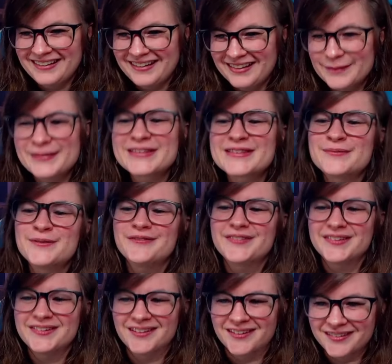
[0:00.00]
Pixar movie The
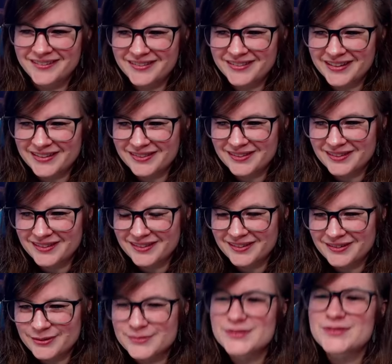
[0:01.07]
Dog. I thought
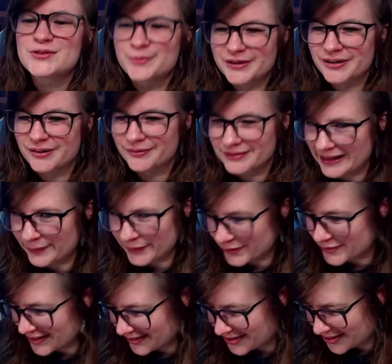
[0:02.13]
he was a superhero. Yeah, but it was
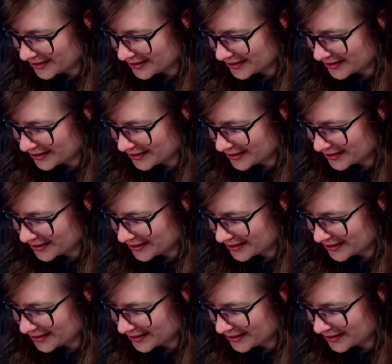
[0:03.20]
all a show.